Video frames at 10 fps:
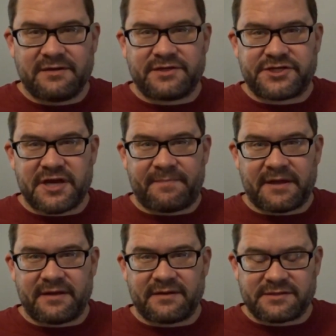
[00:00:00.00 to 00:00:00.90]
ship
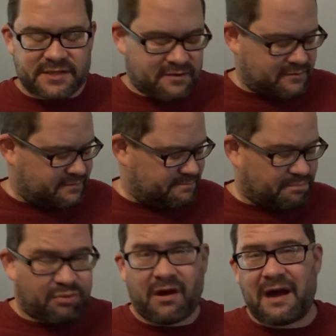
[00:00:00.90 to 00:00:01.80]
it. So
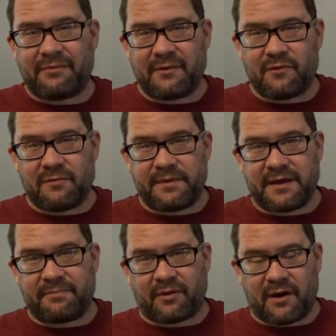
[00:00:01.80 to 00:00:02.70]
probably will
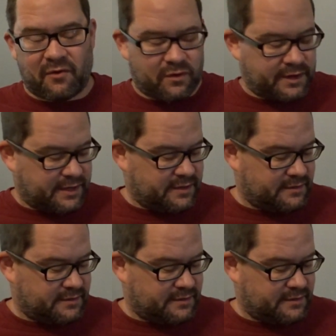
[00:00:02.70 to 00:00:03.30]
be priority.